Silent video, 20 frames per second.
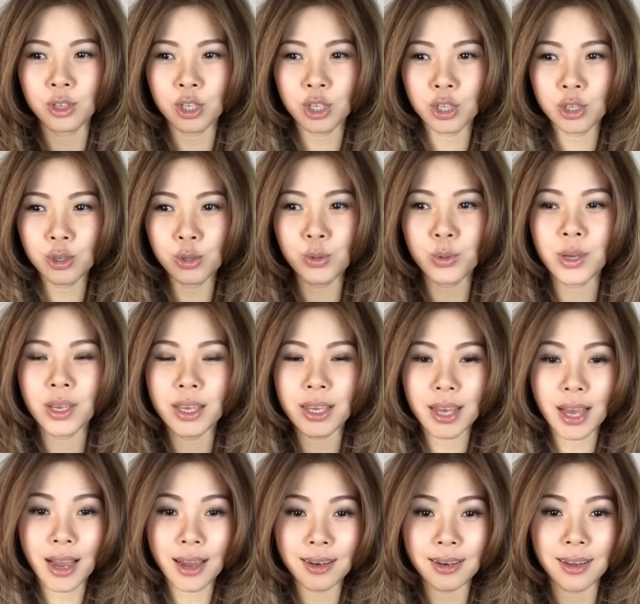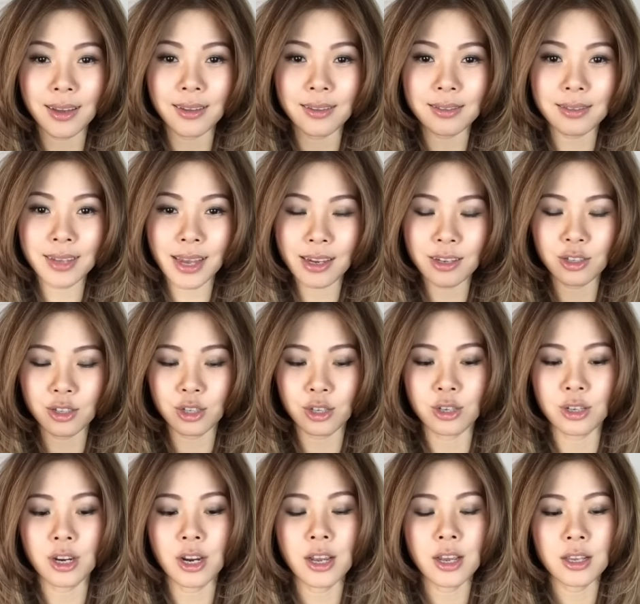gooey kind of
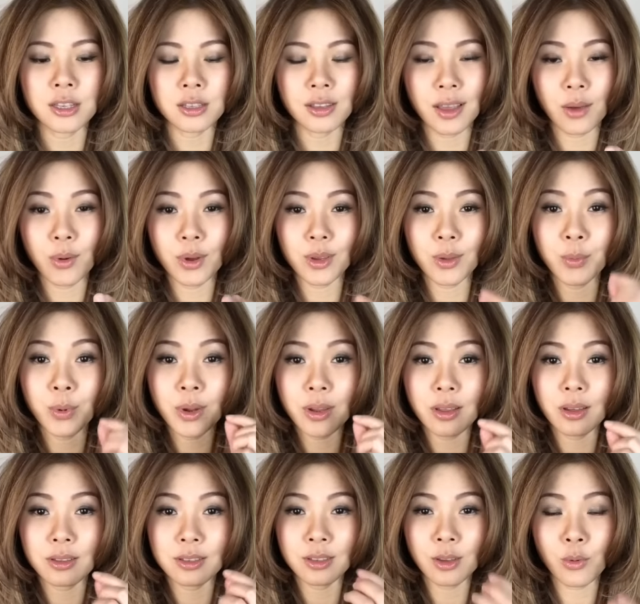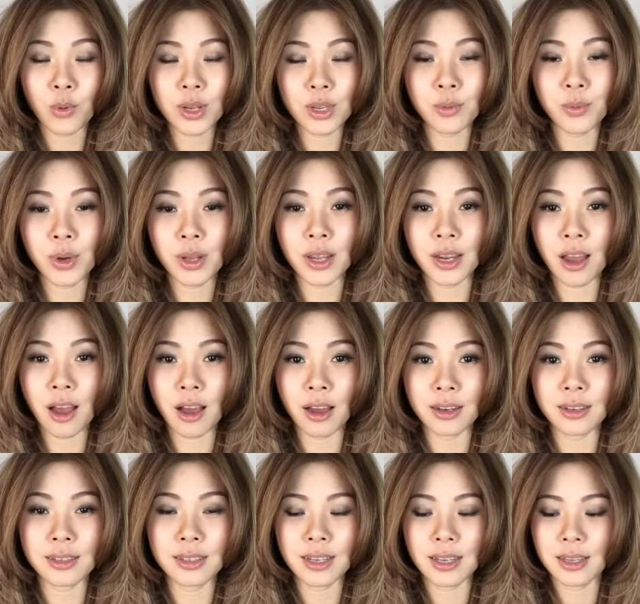texture. So that when you put it
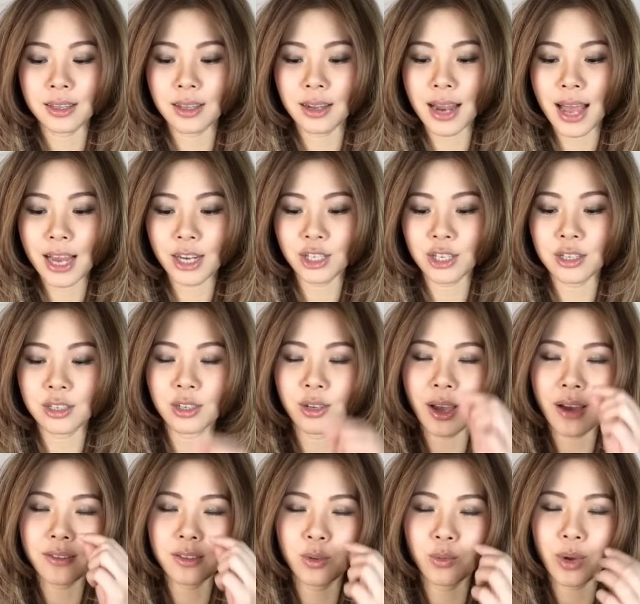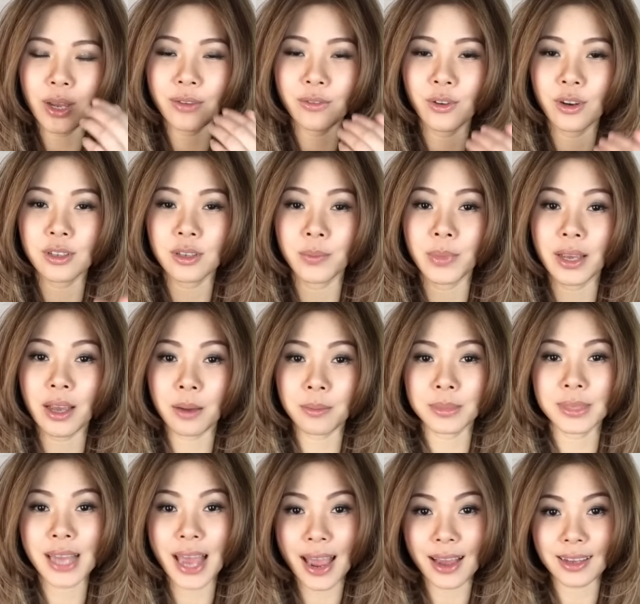on the lashes, you have to wait for it to become
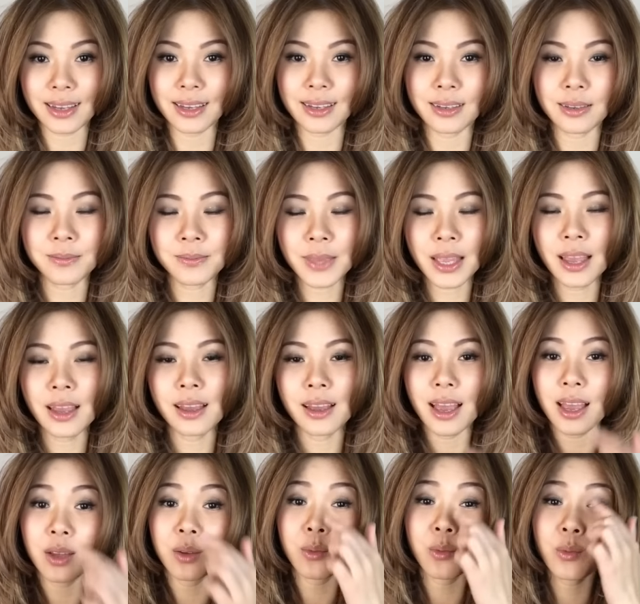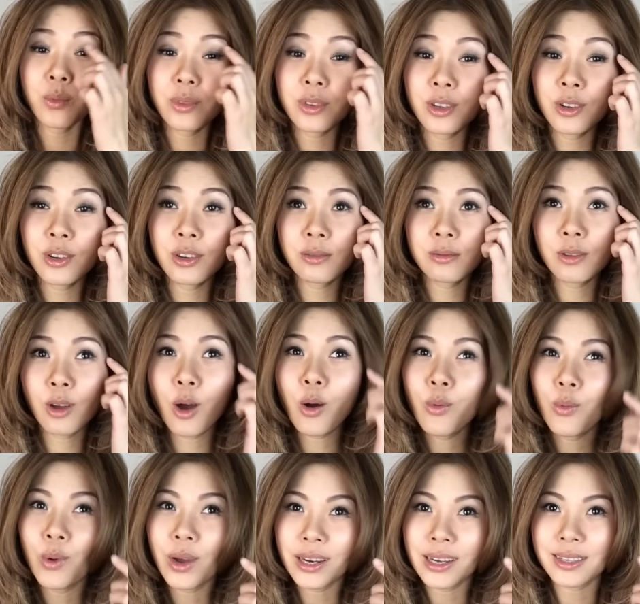tacky. And you don't
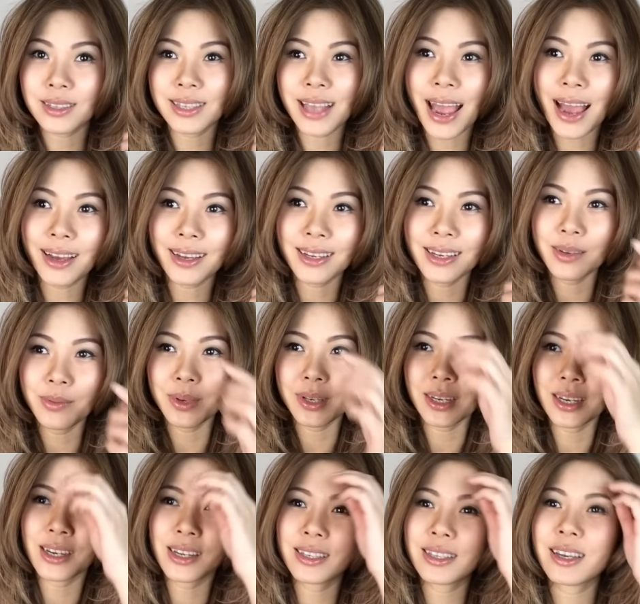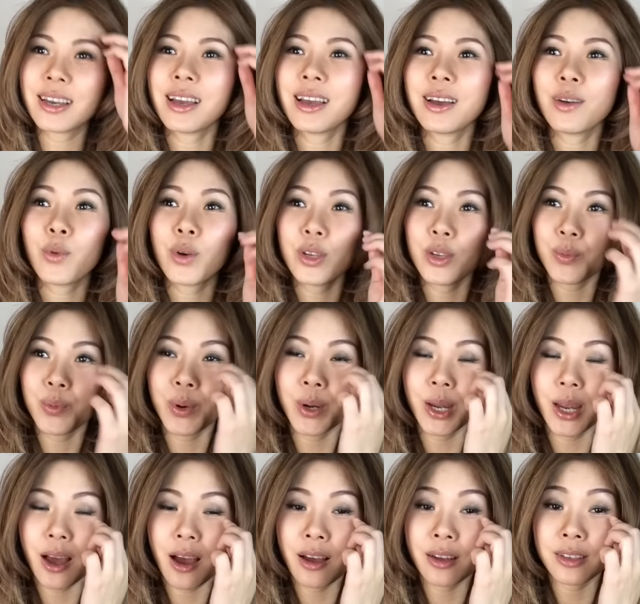know when it's tacky, because when you
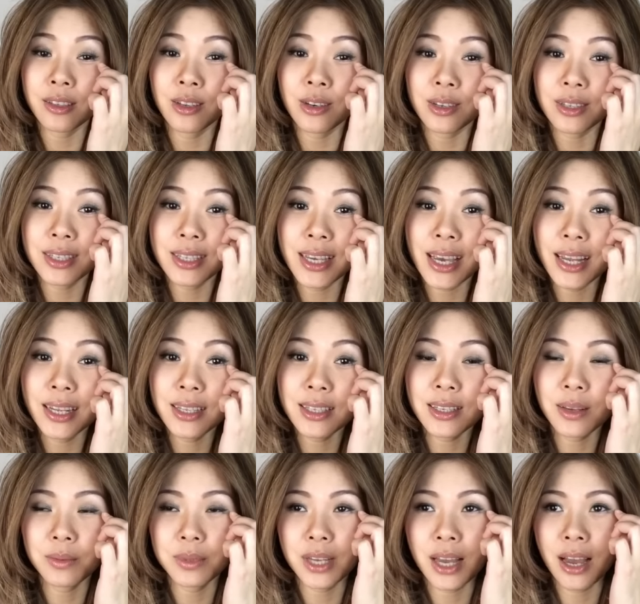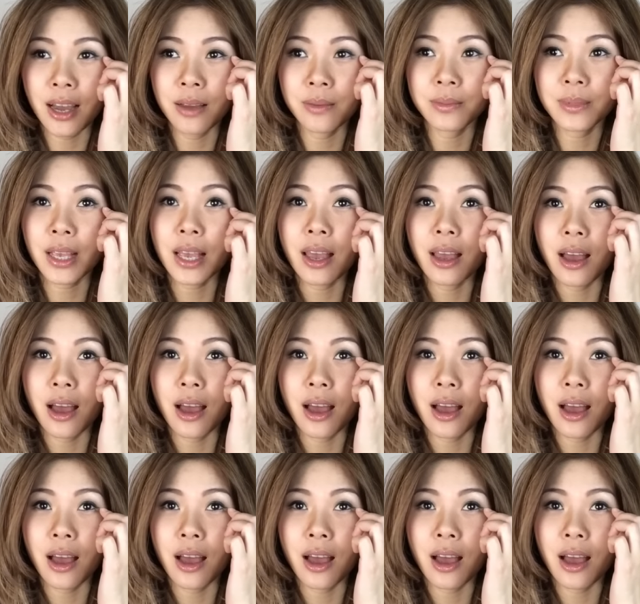put on your skin, sometimes